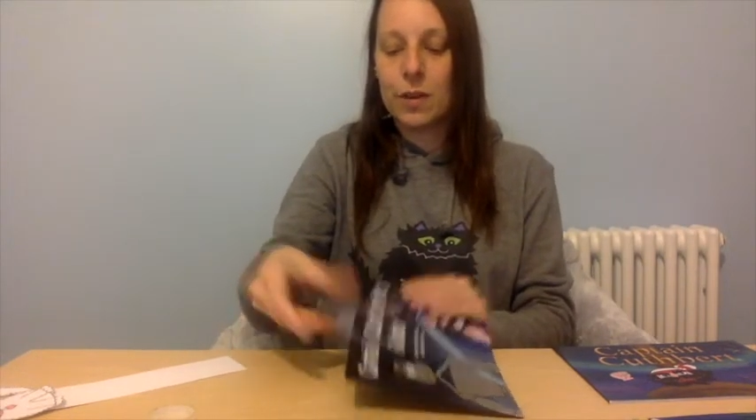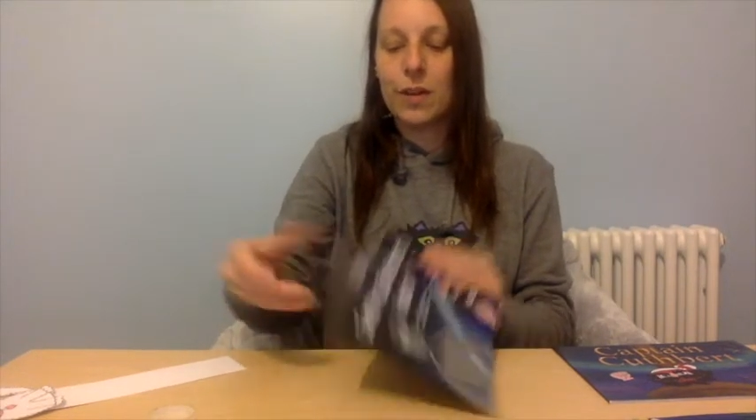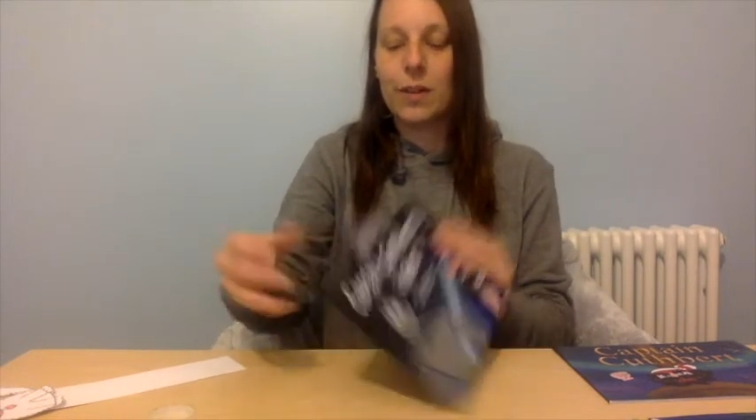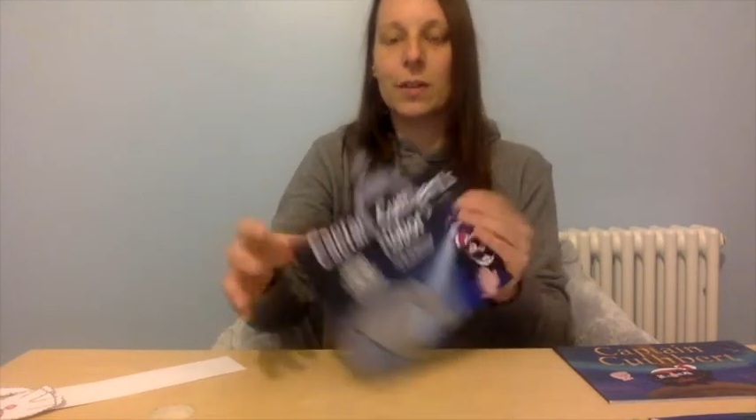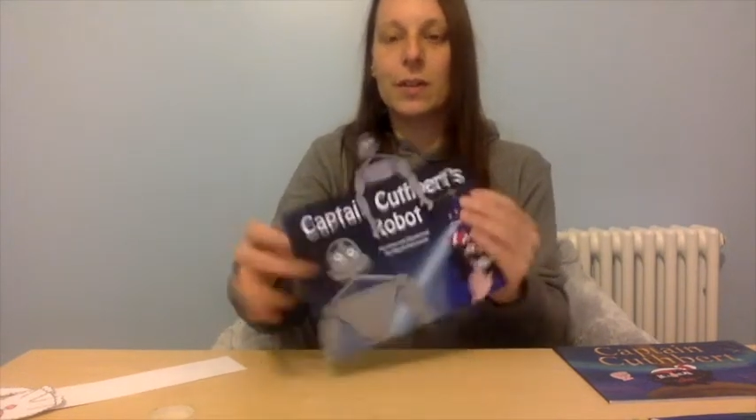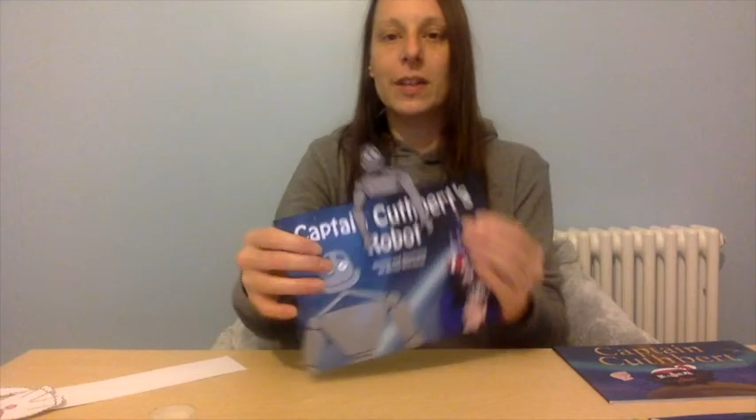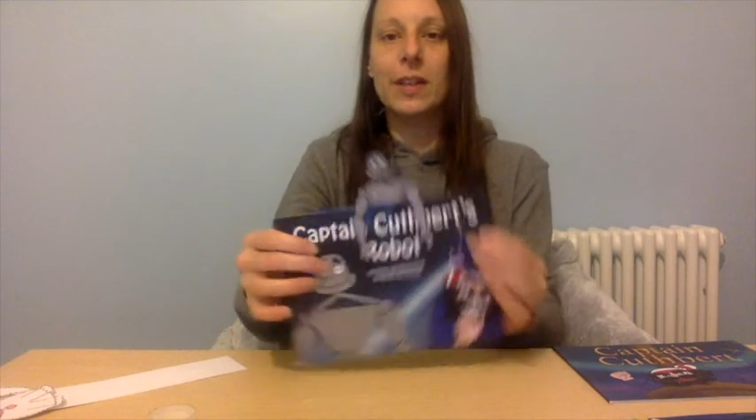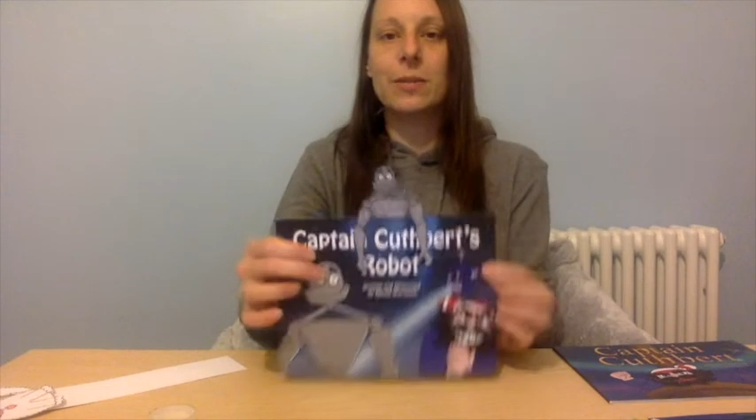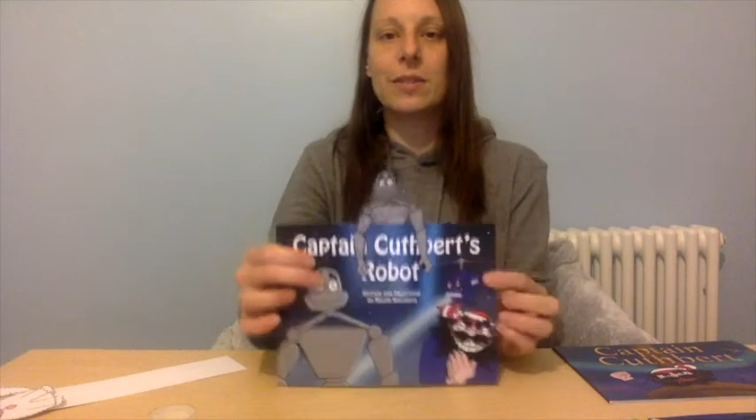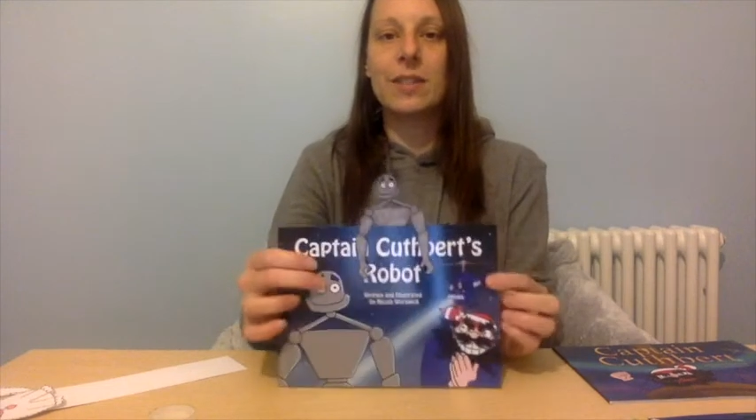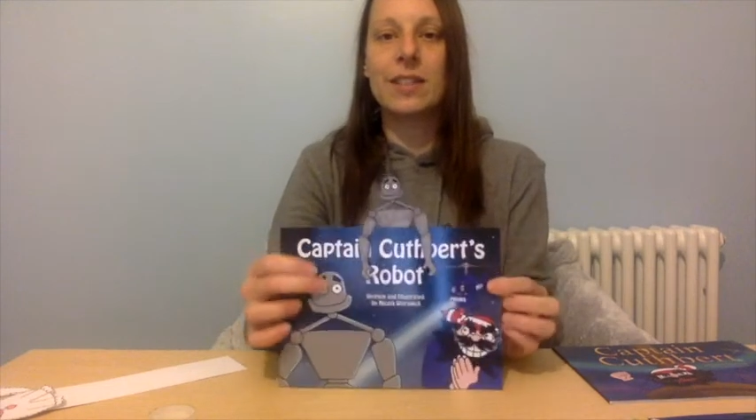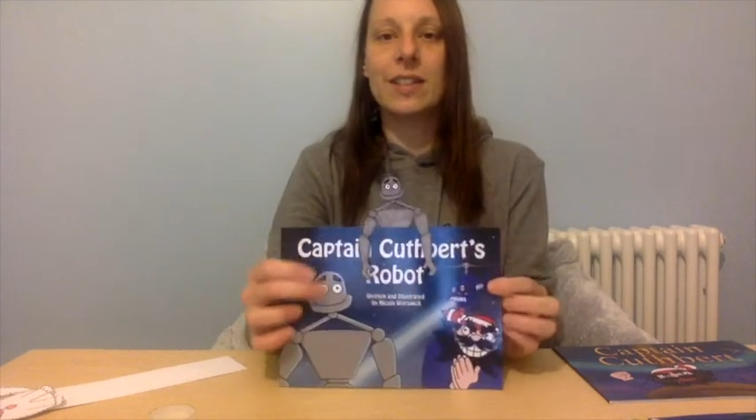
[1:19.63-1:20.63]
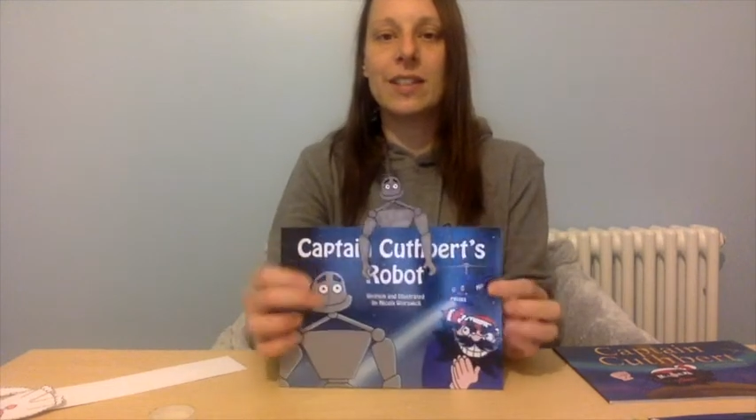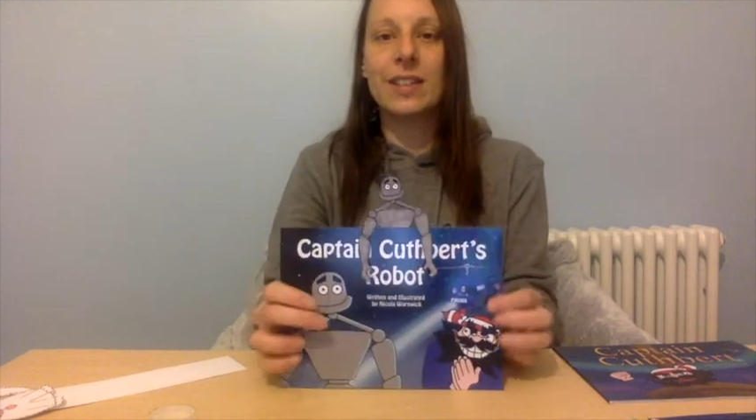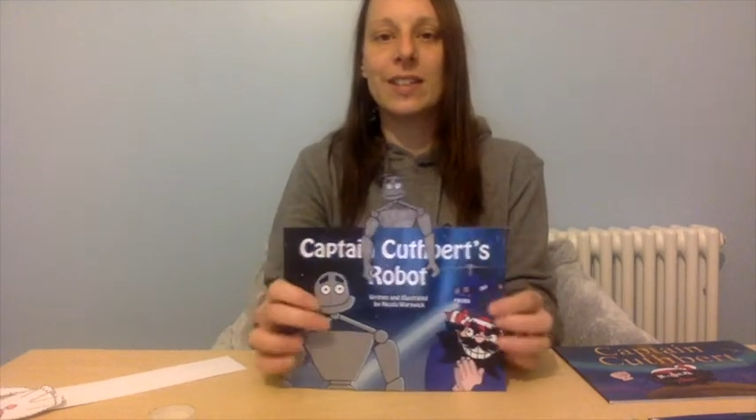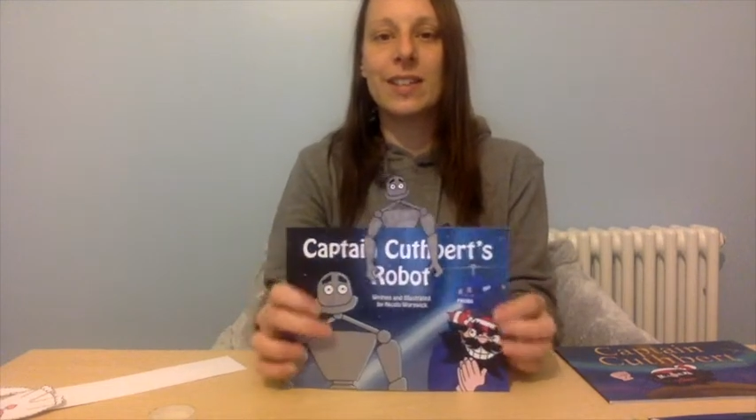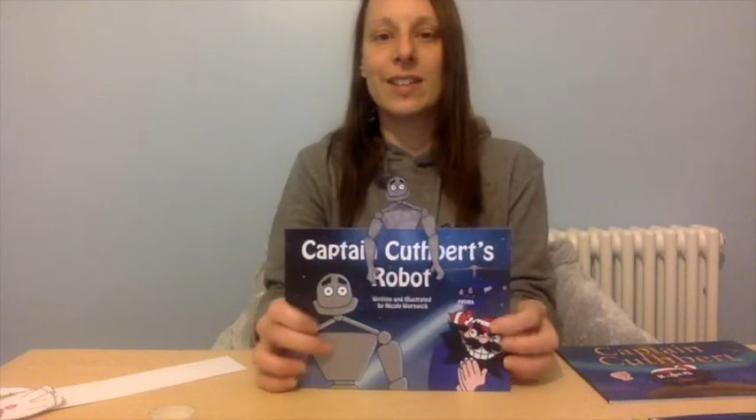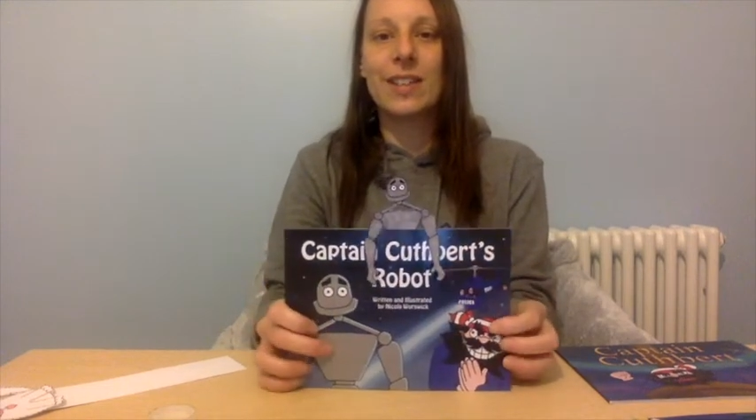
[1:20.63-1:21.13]
on the outside,
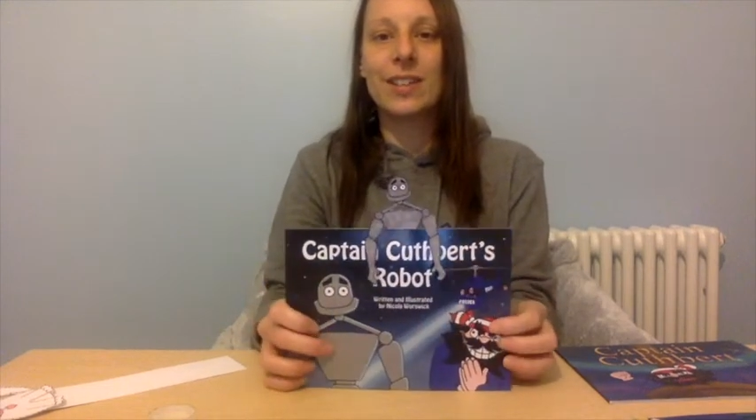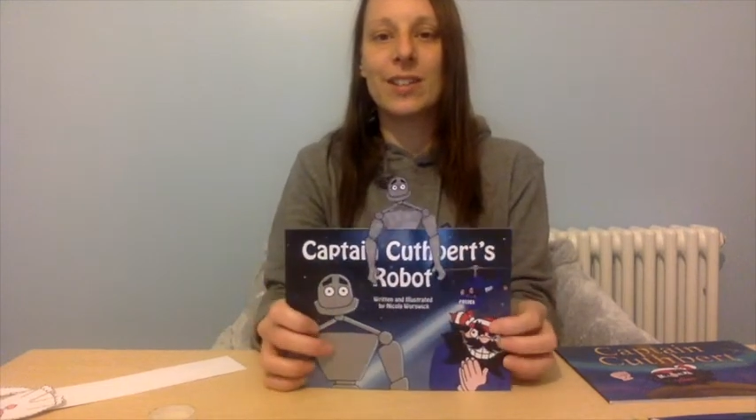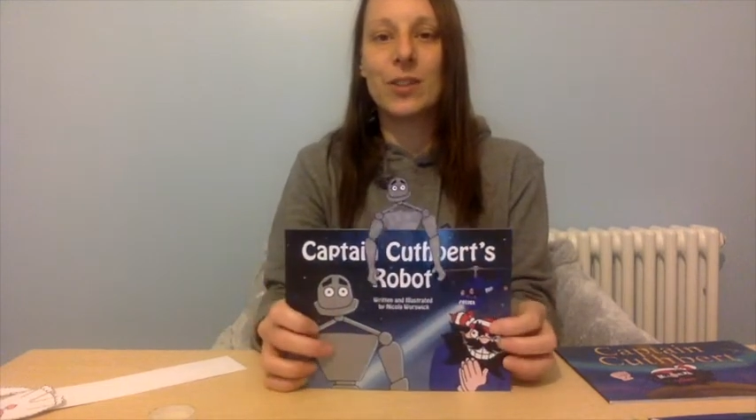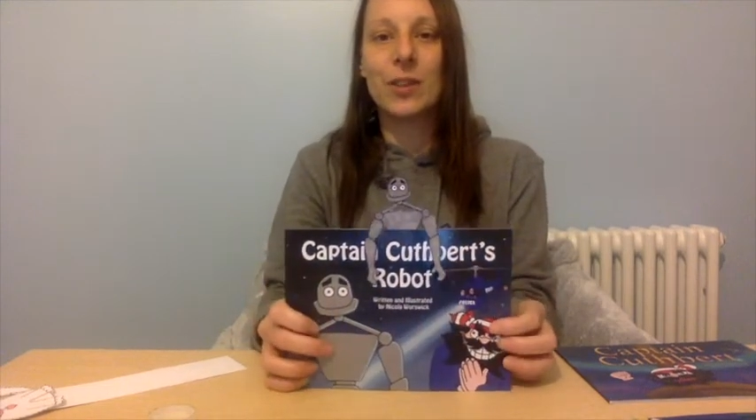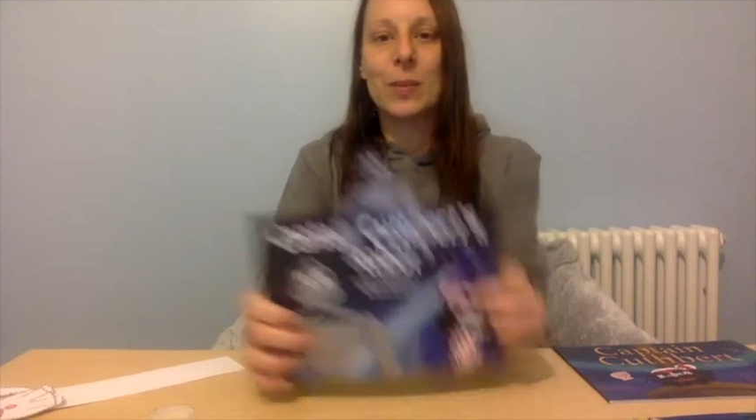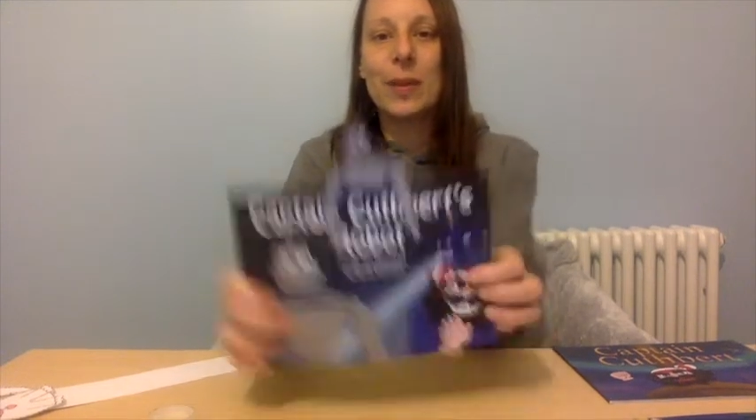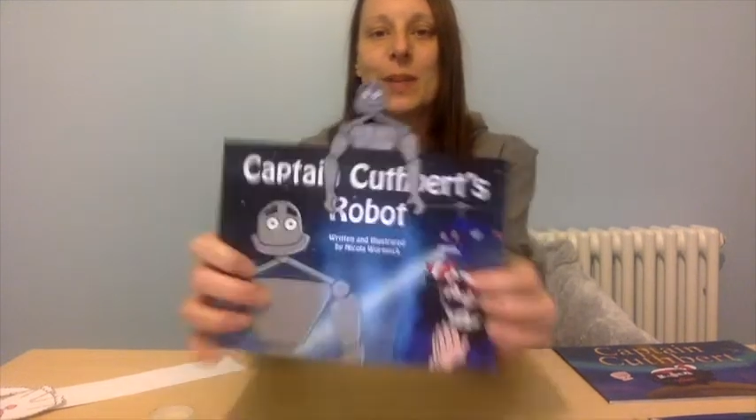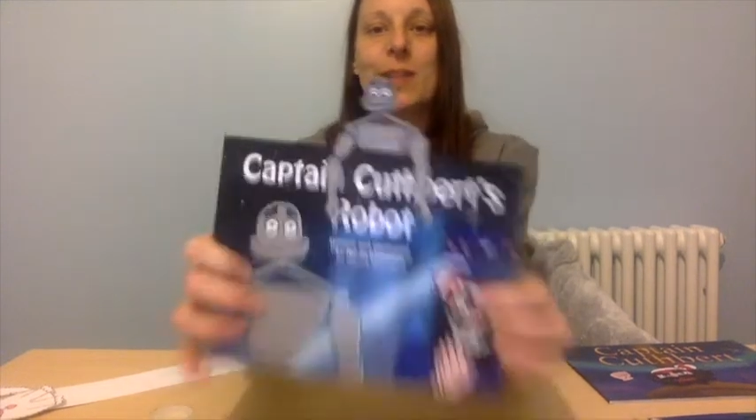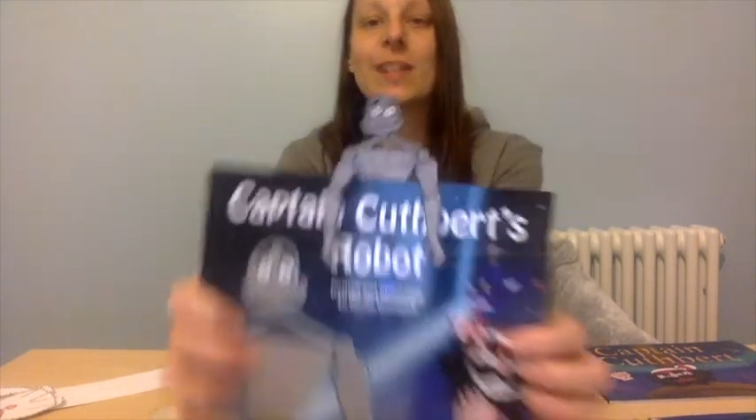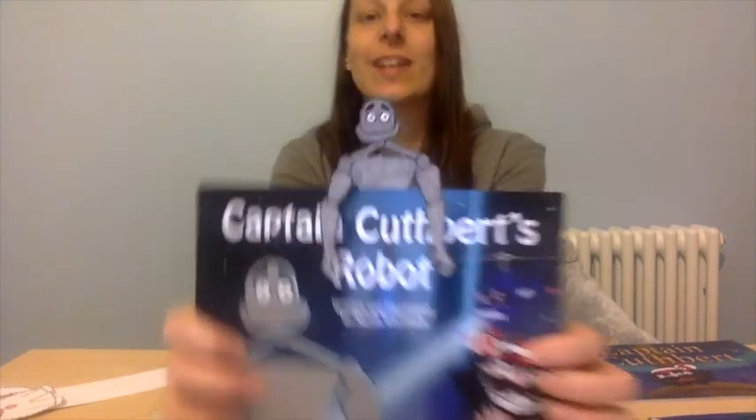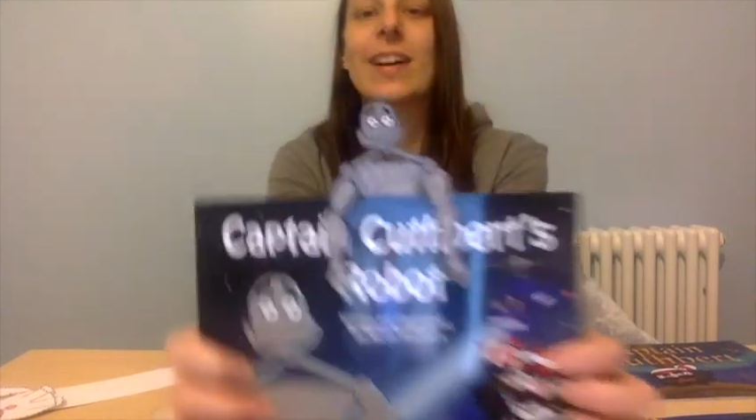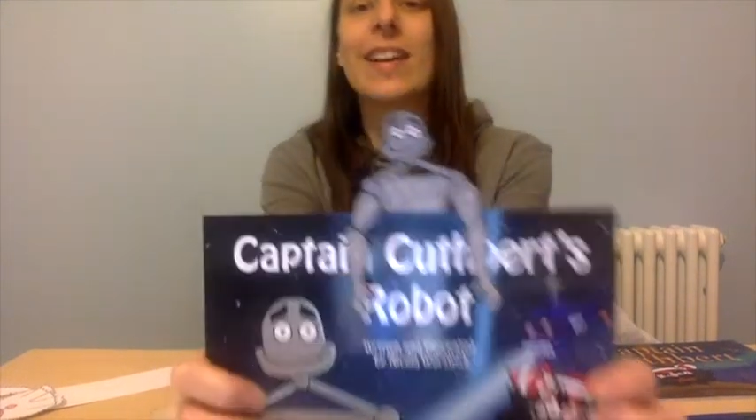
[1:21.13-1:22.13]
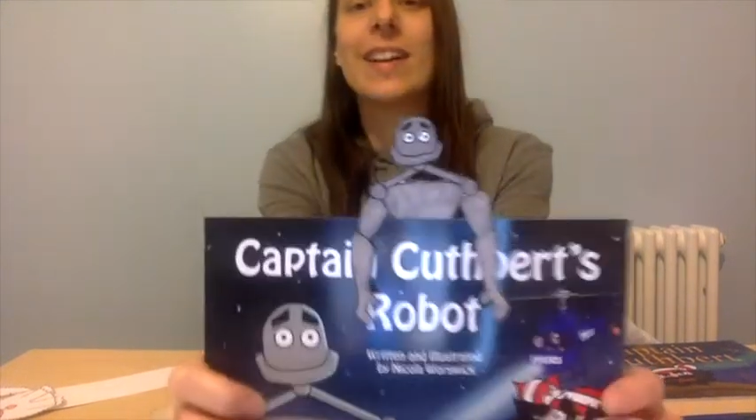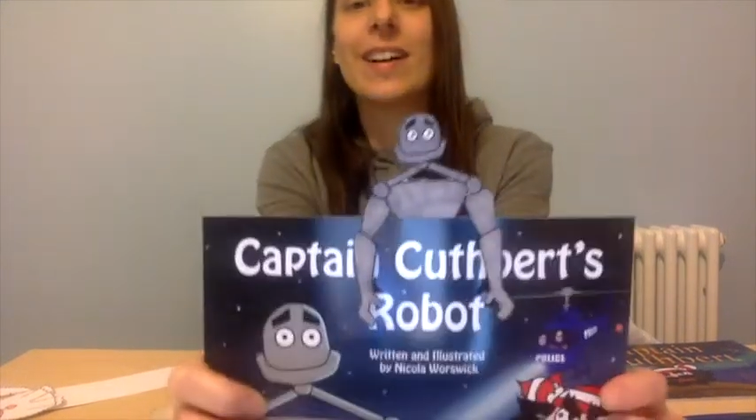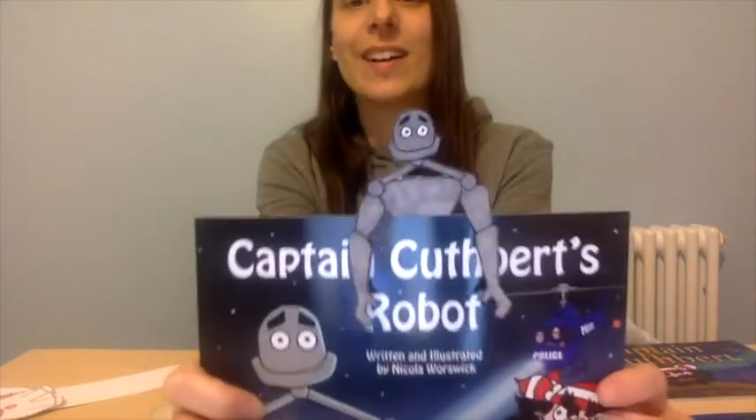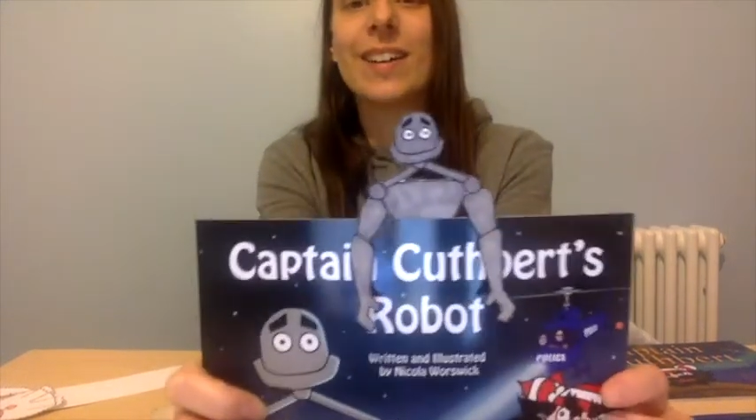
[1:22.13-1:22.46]
so he appears like that.